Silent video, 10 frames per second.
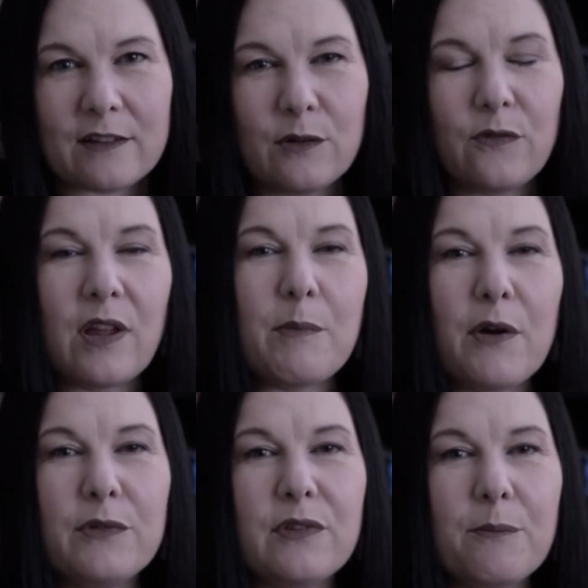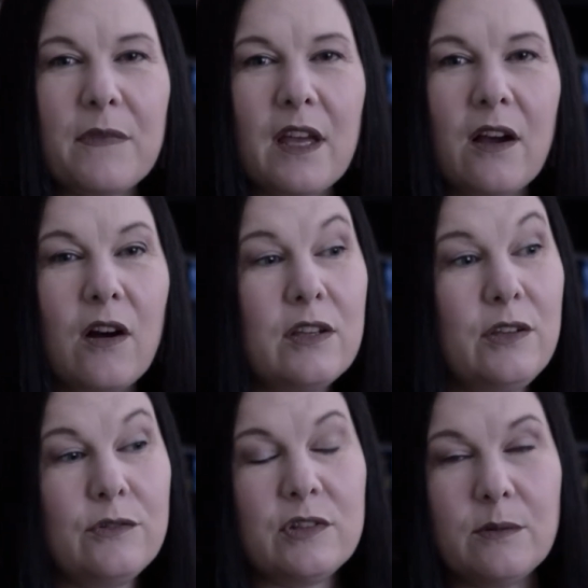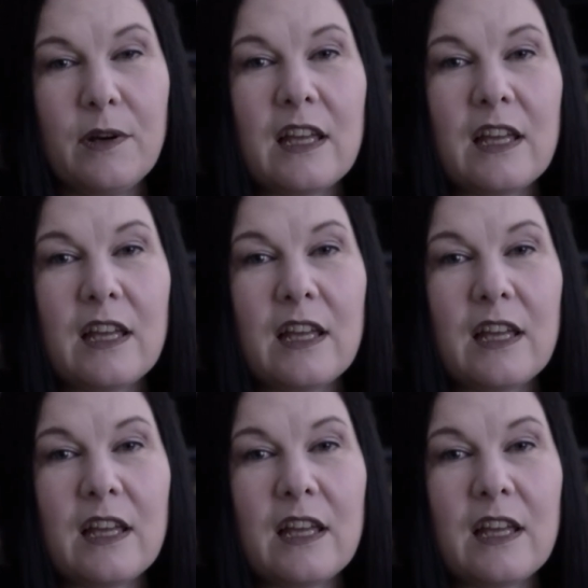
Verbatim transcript: So if I post something on YouTube,